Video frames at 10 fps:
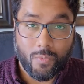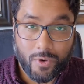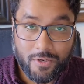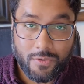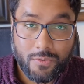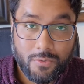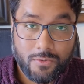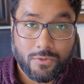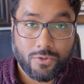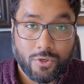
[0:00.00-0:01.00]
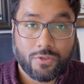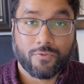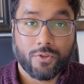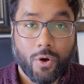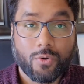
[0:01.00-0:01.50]
When you search
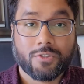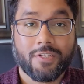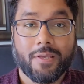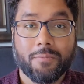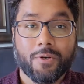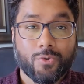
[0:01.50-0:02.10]
for the hostname